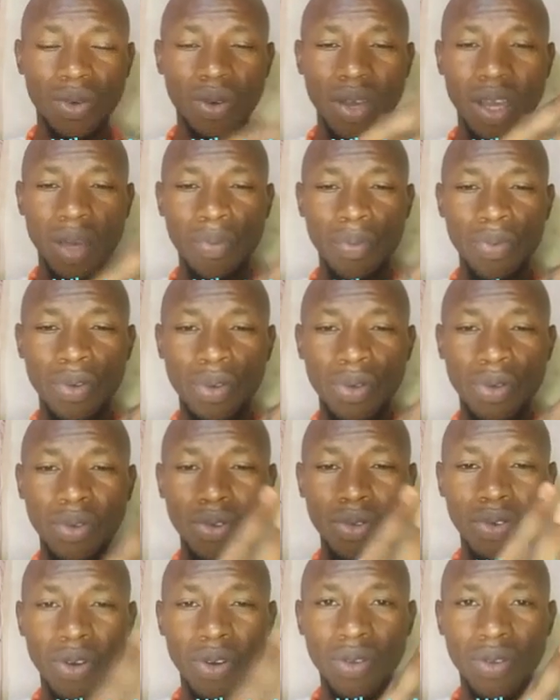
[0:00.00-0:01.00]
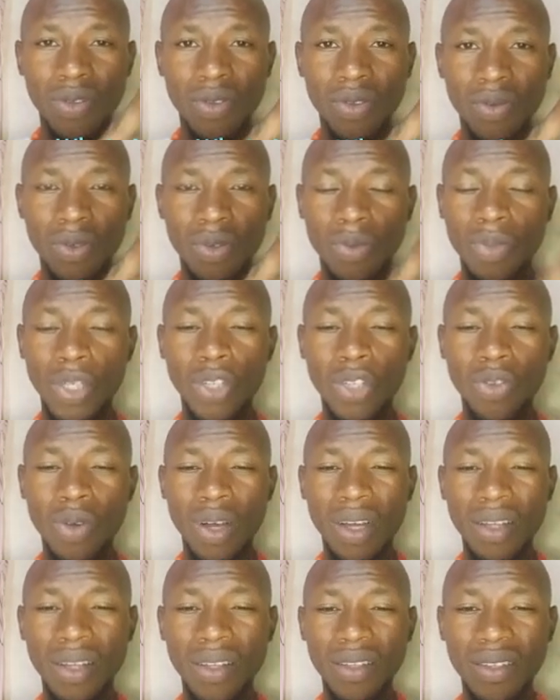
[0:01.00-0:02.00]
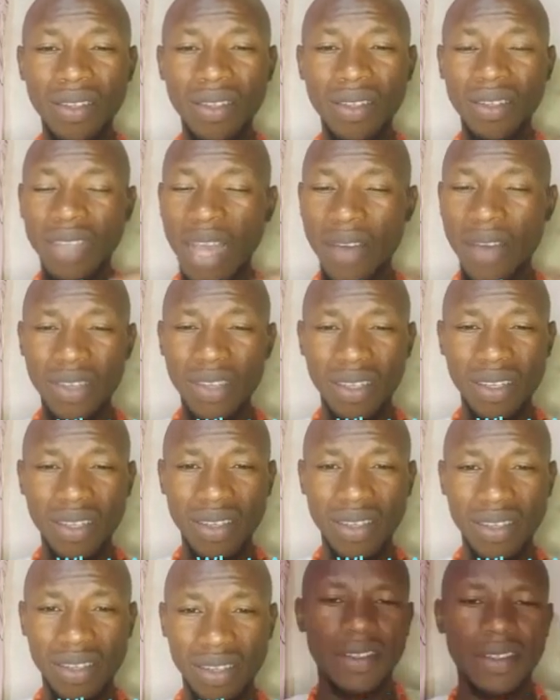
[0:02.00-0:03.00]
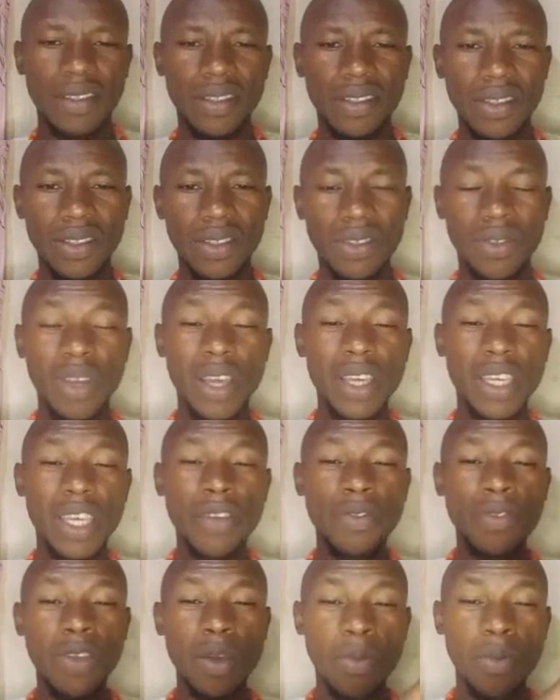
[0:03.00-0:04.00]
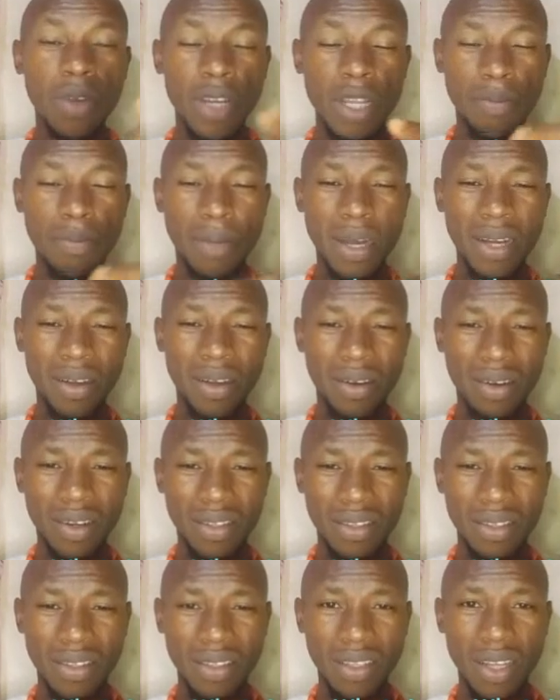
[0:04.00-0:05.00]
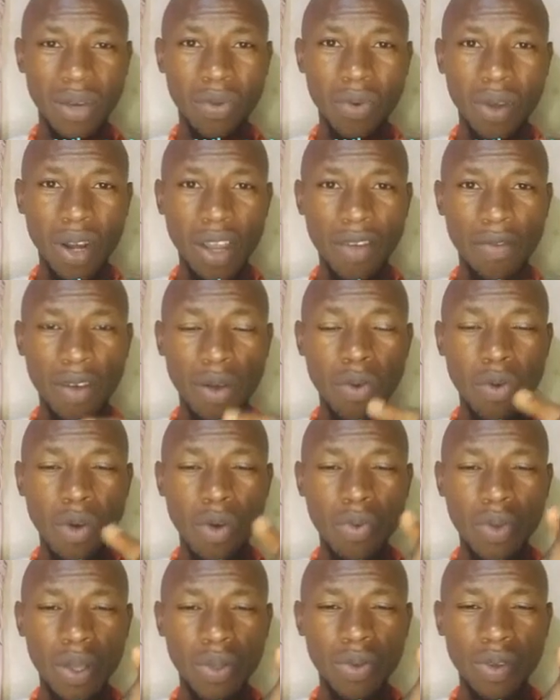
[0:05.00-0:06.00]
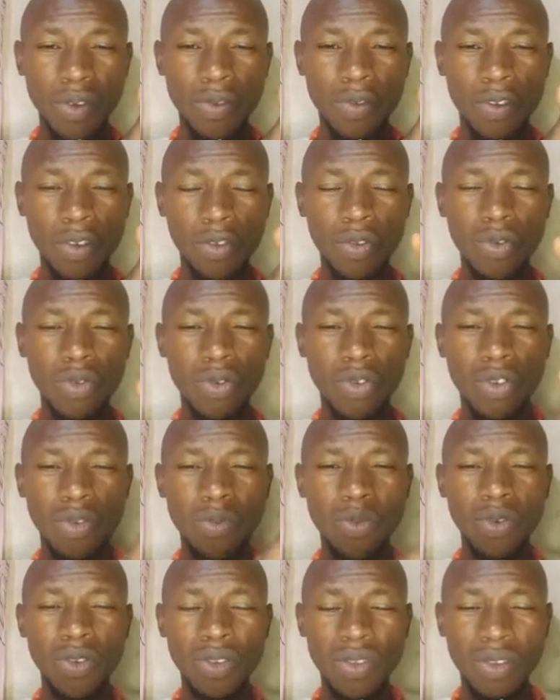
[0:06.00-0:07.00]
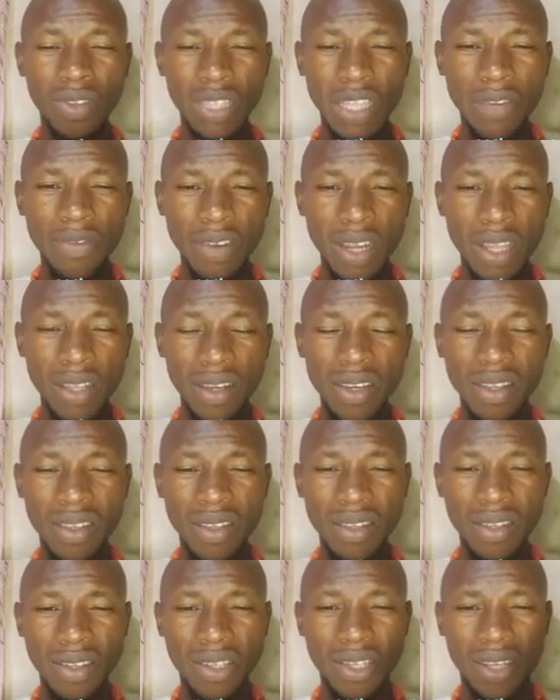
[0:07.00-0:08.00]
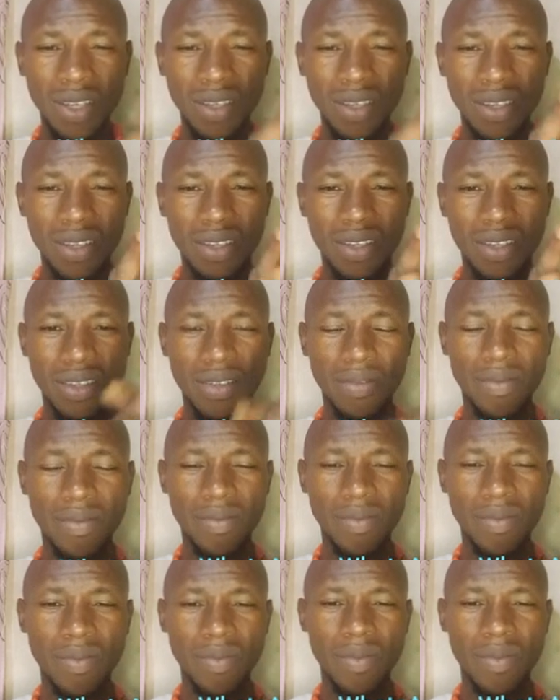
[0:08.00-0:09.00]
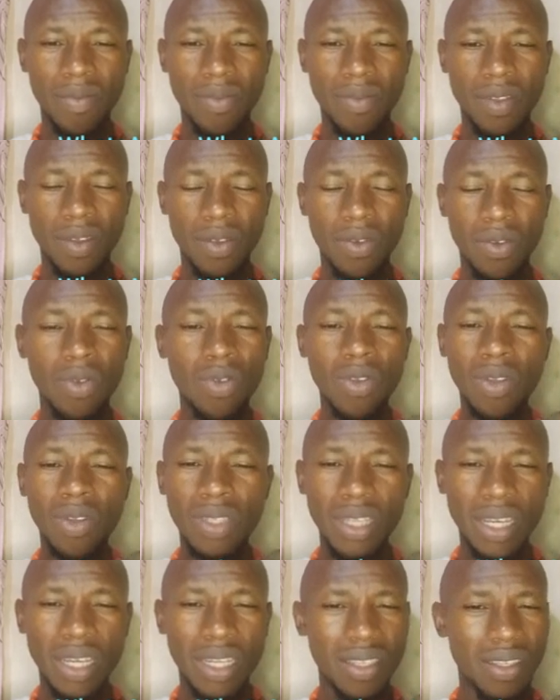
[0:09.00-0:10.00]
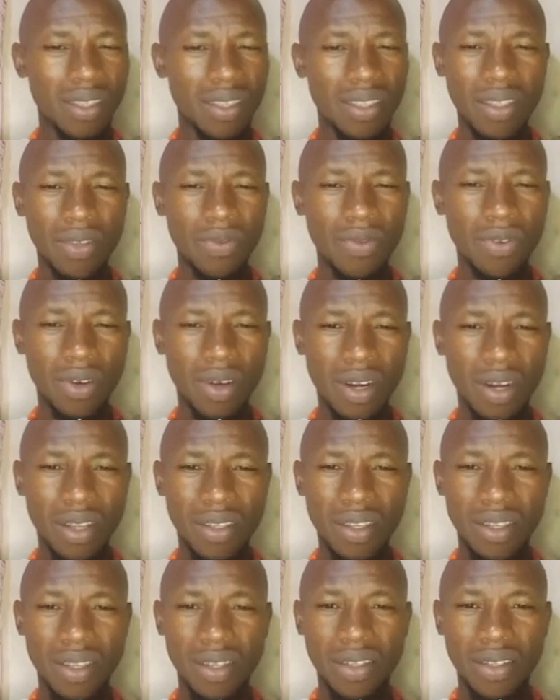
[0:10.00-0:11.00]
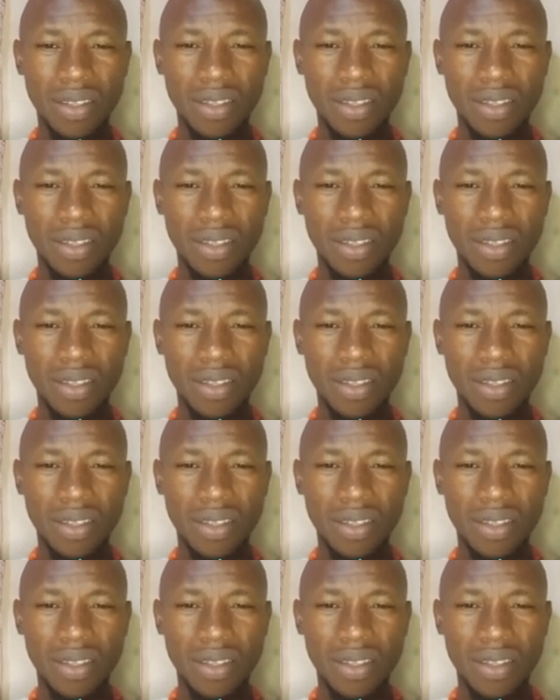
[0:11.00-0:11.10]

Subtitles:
help you run some spiritual services. So I give you a money back guarantee that whatever work we're doing for you, you must definitely see changes. So don't take these things for granted.